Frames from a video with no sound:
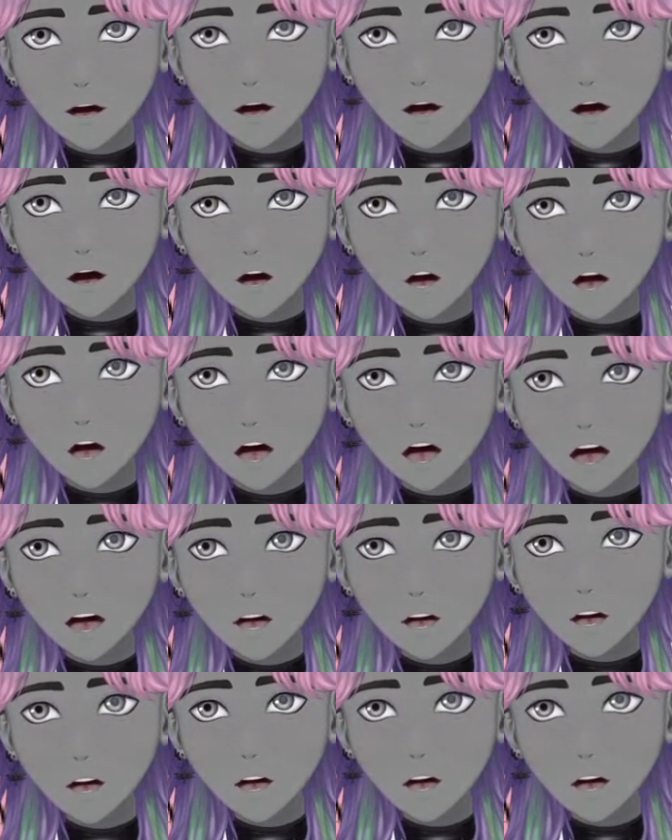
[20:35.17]
How do you
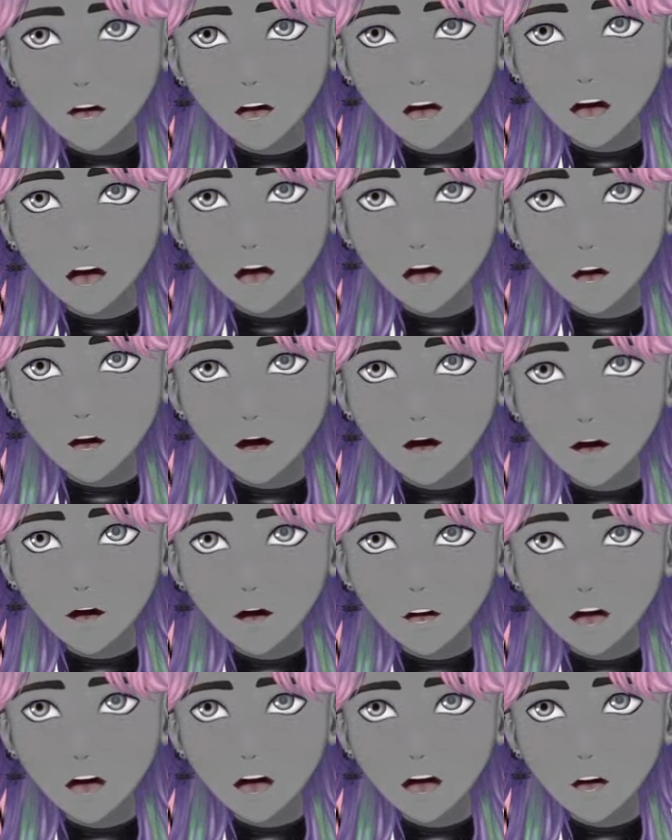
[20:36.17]
like this
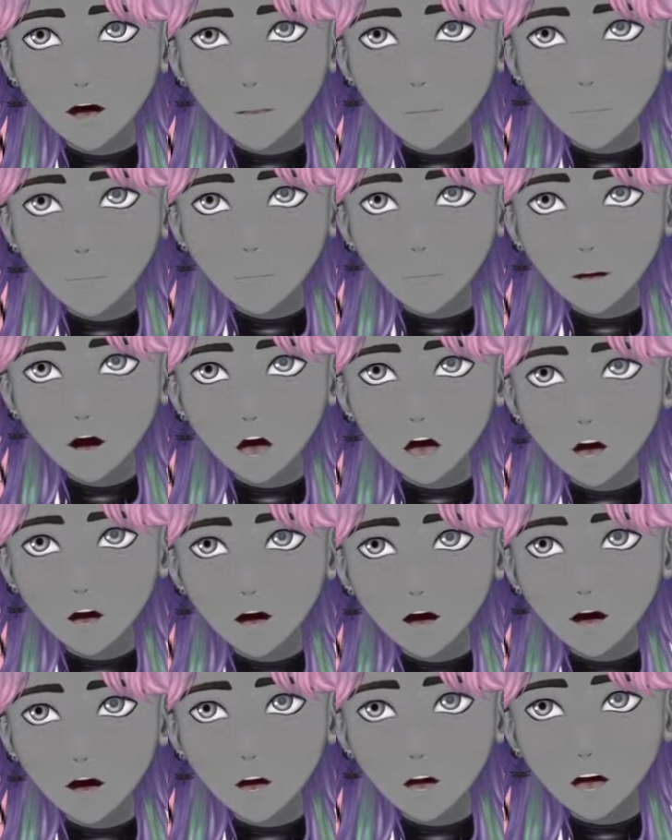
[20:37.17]

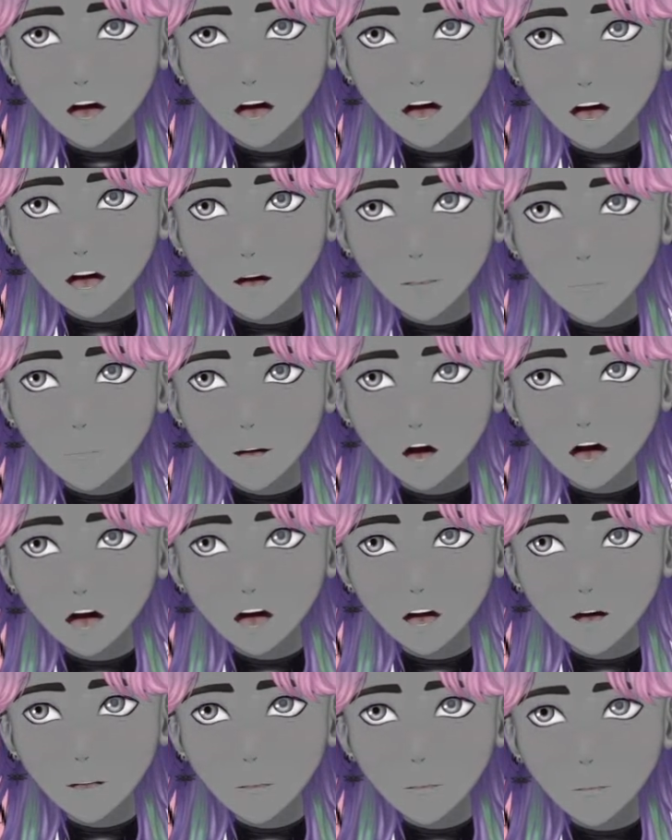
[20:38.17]
this piece of
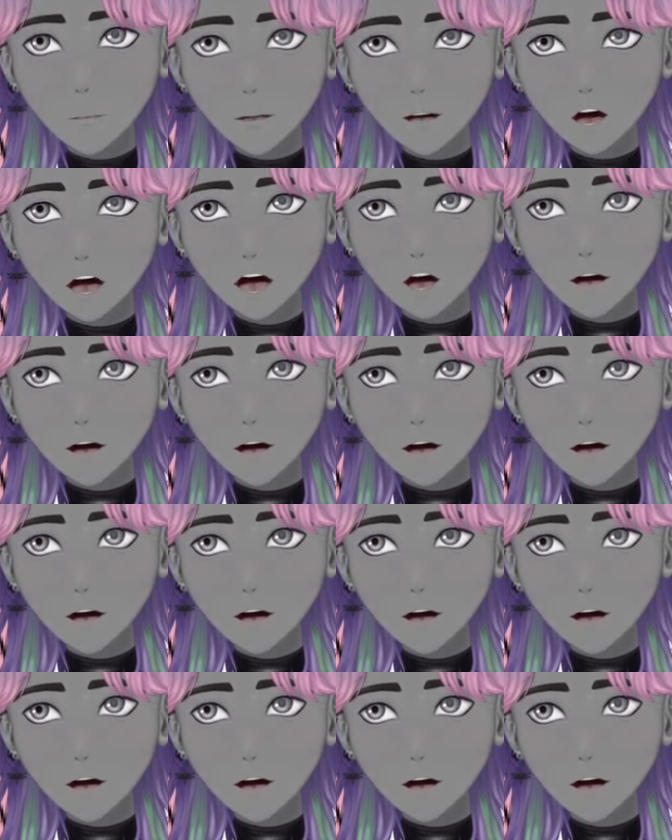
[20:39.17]
thumbnail?